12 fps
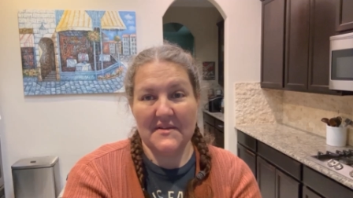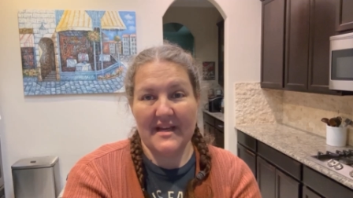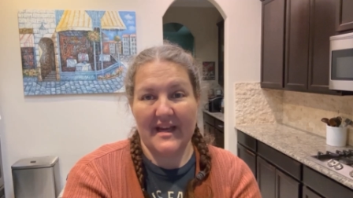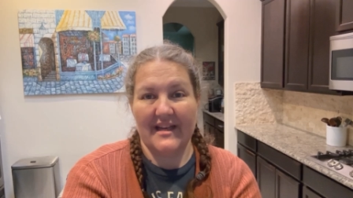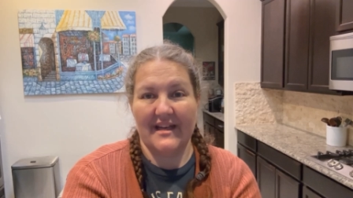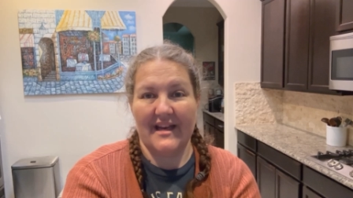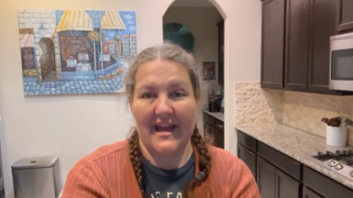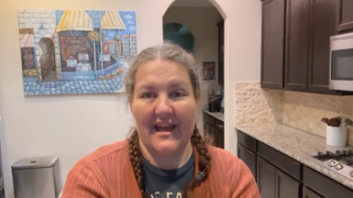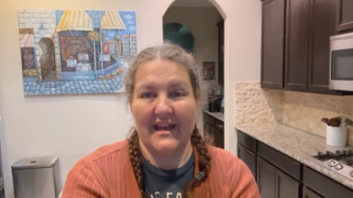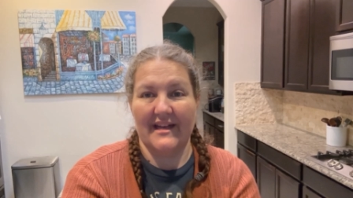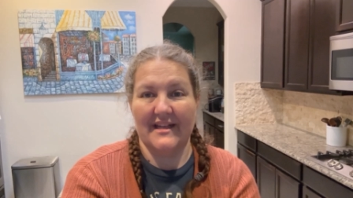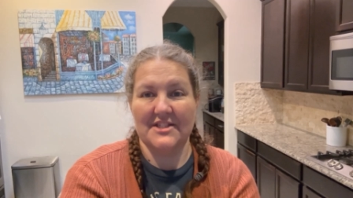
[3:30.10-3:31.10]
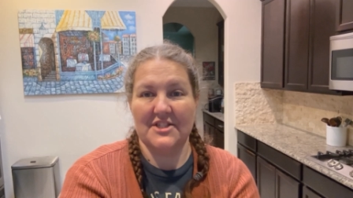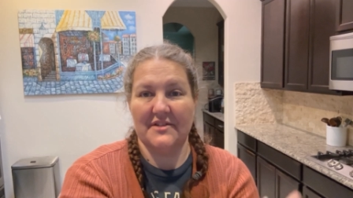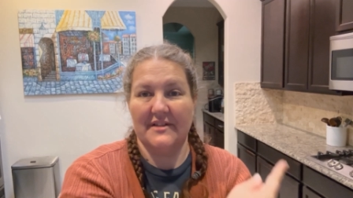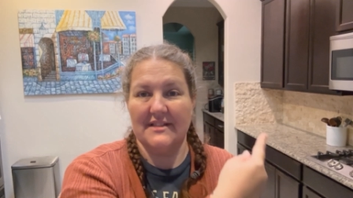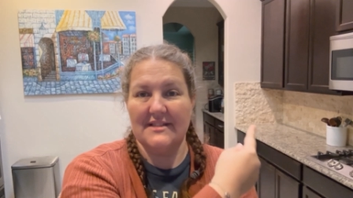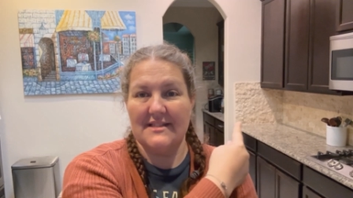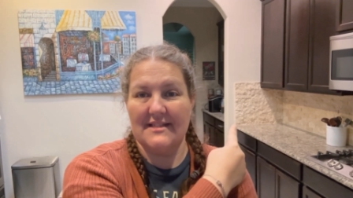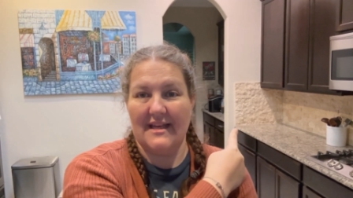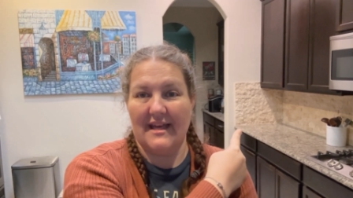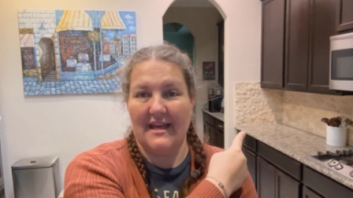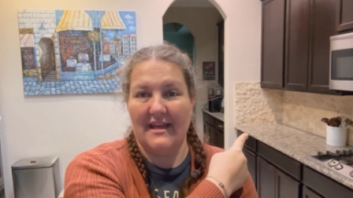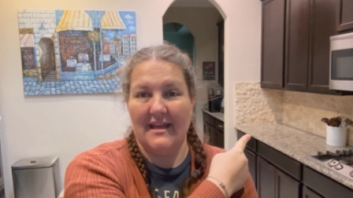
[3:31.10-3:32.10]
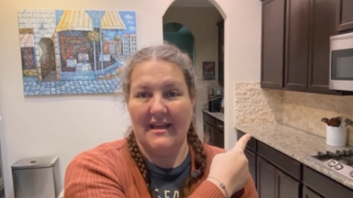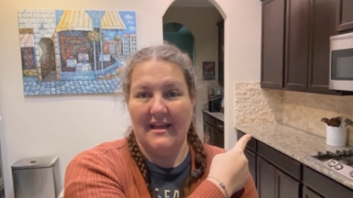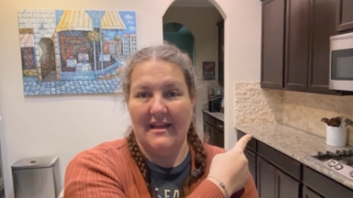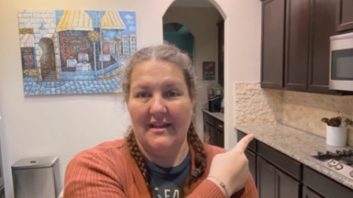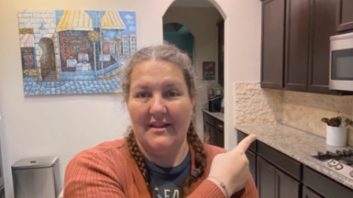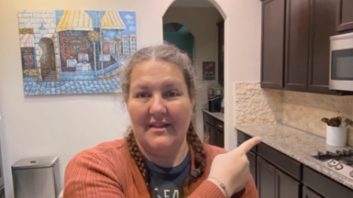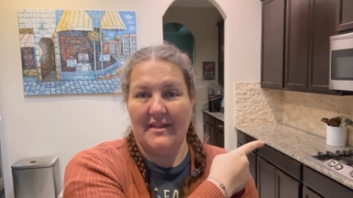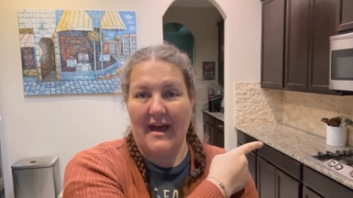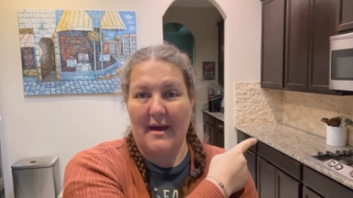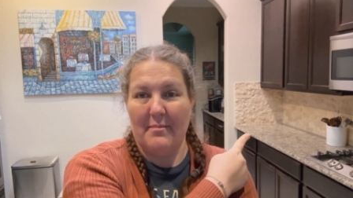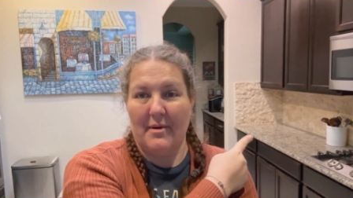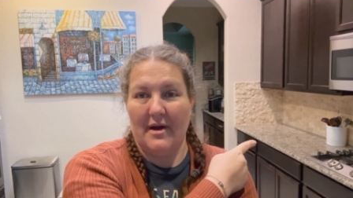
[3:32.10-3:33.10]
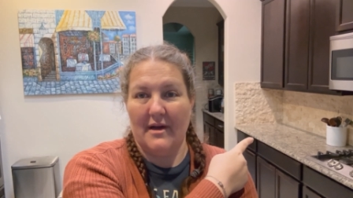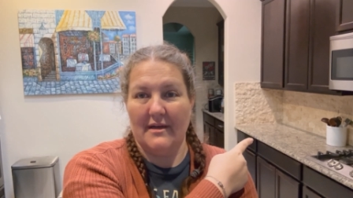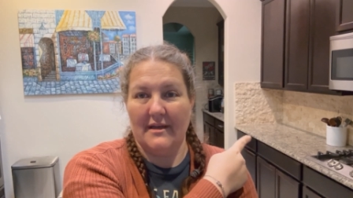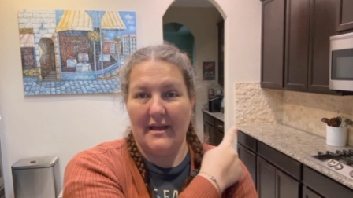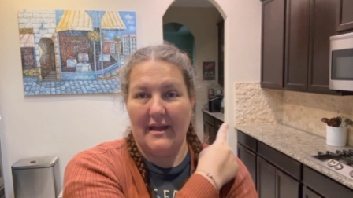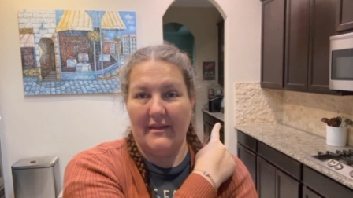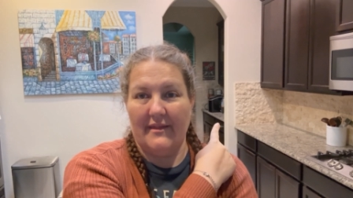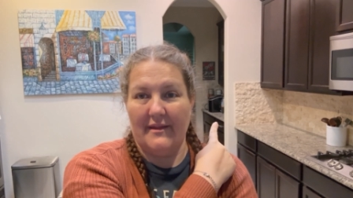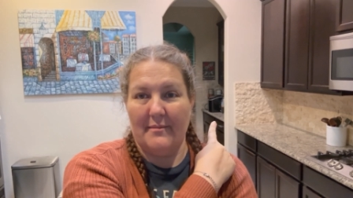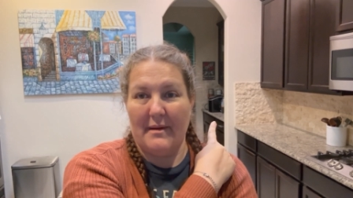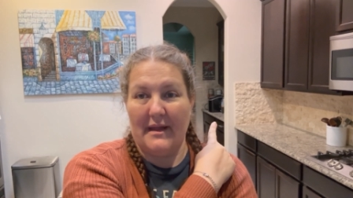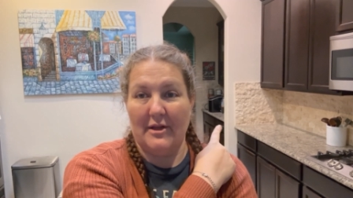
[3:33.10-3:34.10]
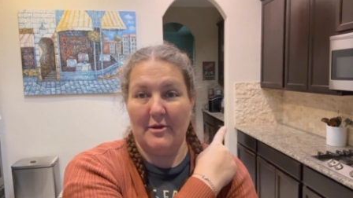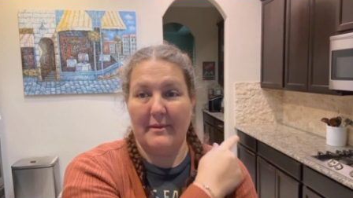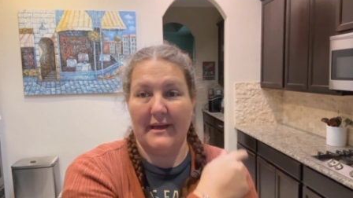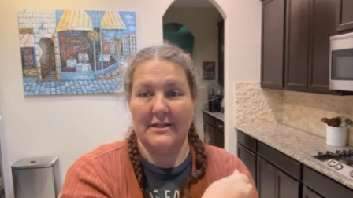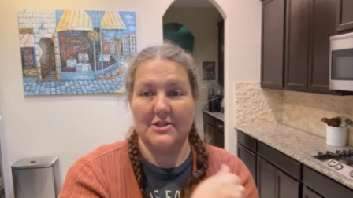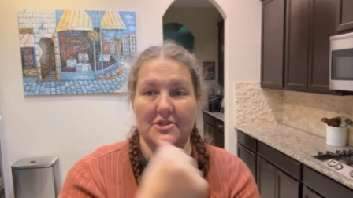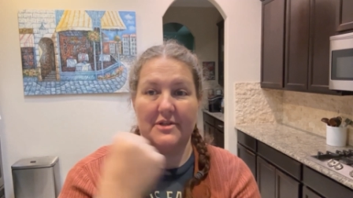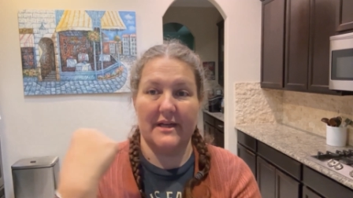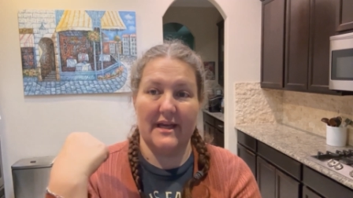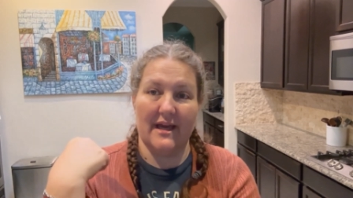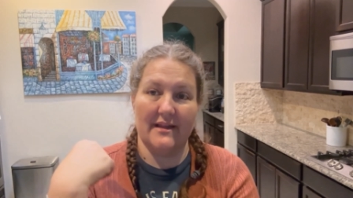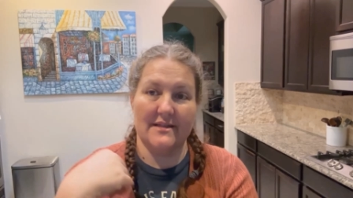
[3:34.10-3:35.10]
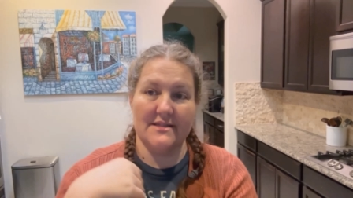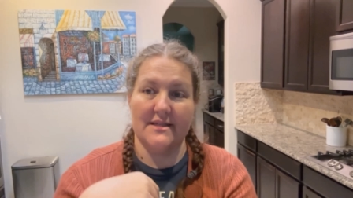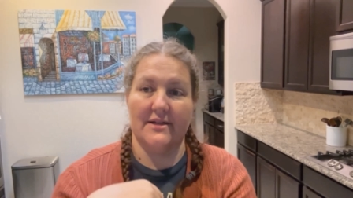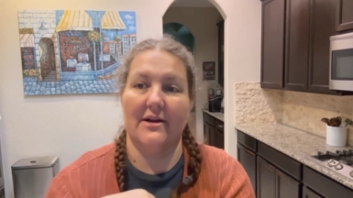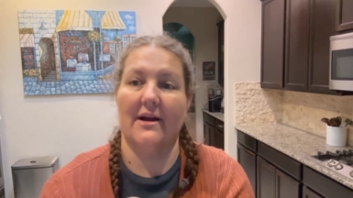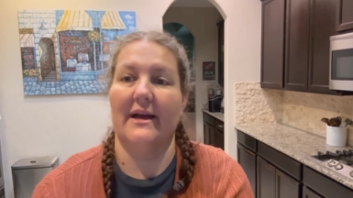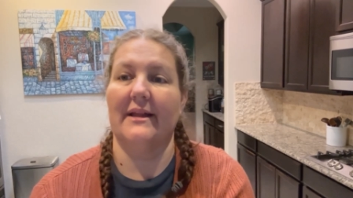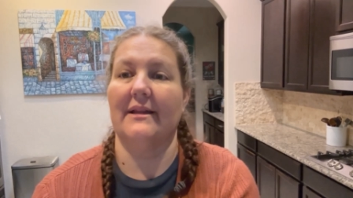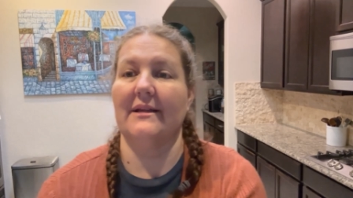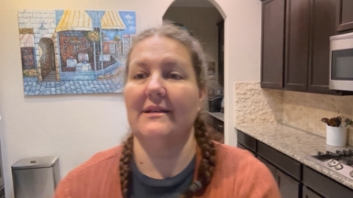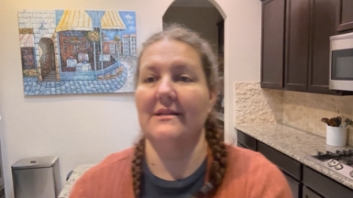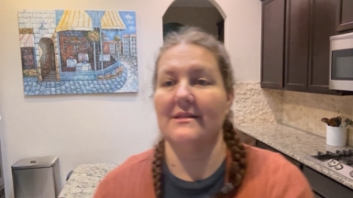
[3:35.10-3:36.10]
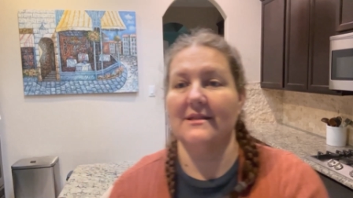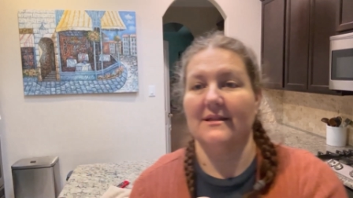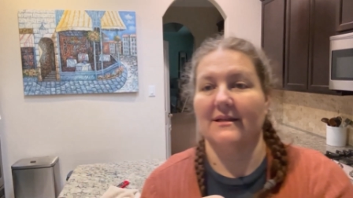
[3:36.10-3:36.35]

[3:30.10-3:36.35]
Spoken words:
day today, and as you can see, that part in the butler pantry and the center island,